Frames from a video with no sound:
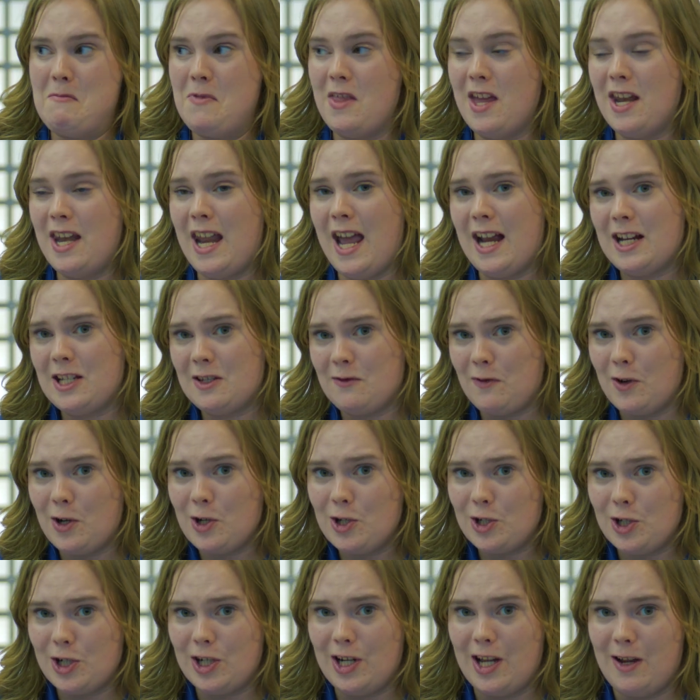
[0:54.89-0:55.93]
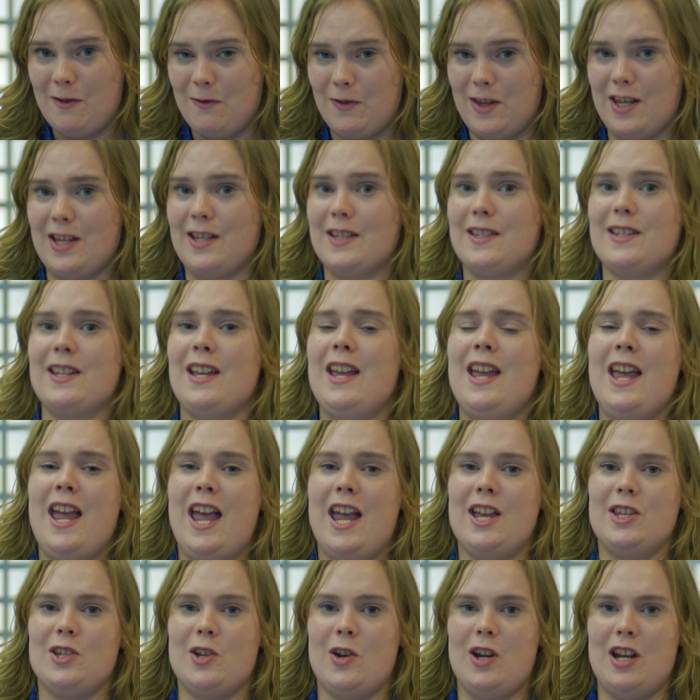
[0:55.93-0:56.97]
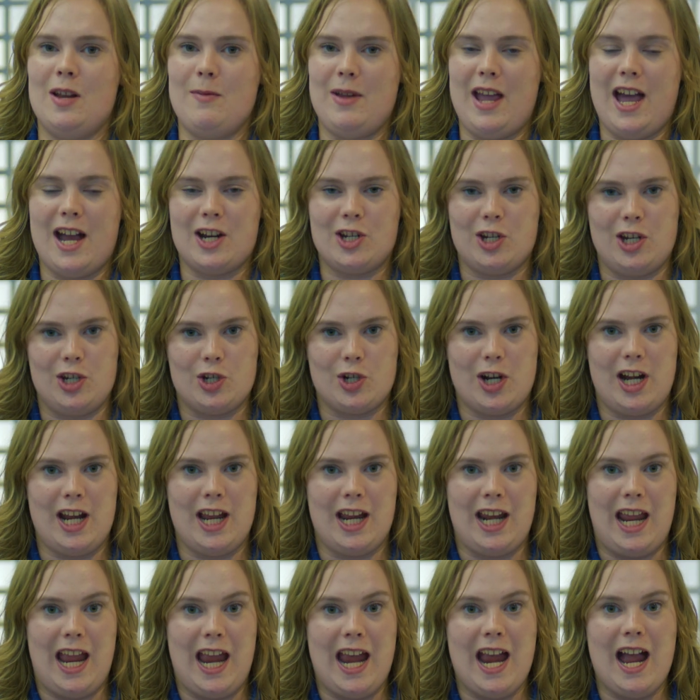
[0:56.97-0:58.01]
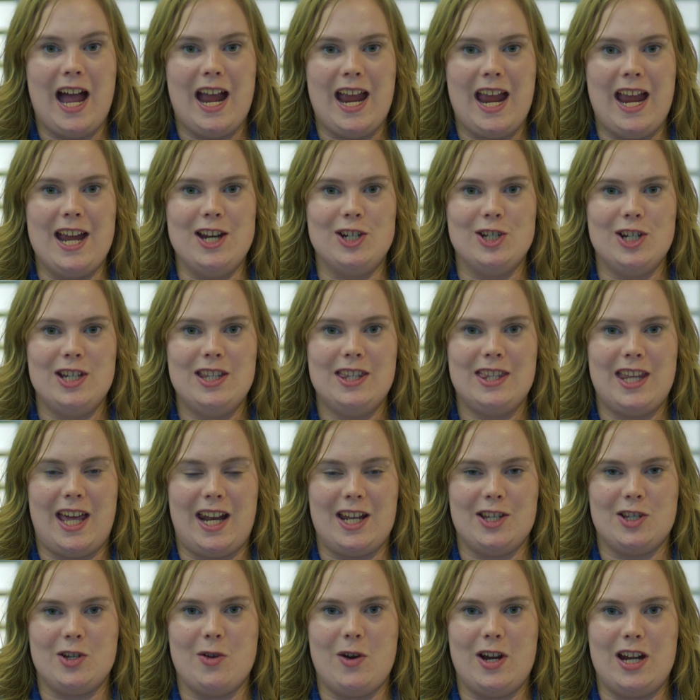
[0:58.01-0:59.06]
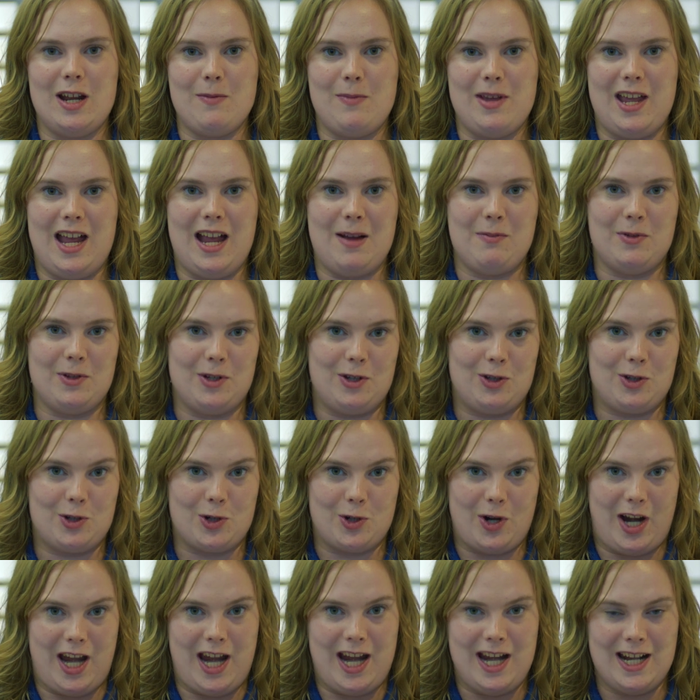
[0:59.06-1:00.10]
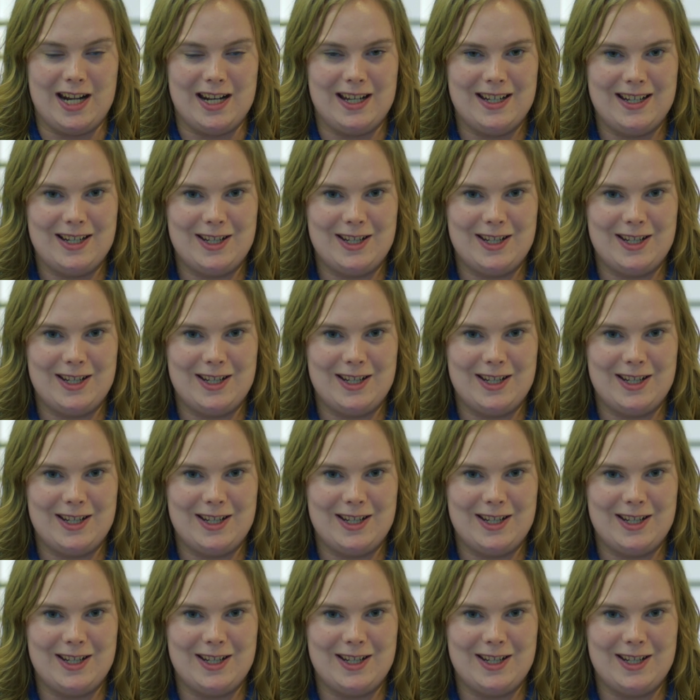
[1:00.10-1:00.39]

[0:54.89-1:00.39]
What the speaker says: The next version of this is going to be actually training an AI agent that is going to be able to train